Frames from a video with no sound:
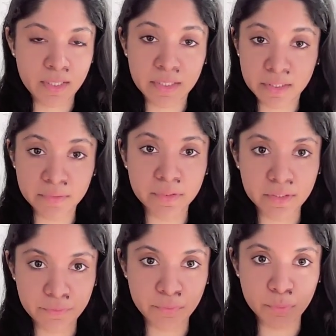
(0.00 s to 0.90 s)
even
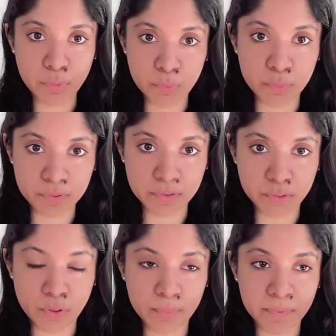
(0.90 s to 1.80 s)
if you lose the
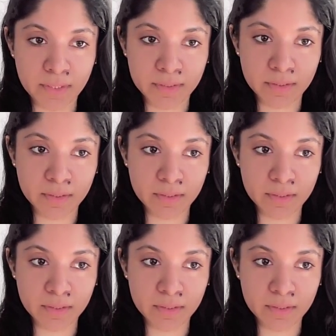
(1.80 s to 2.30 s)
job, that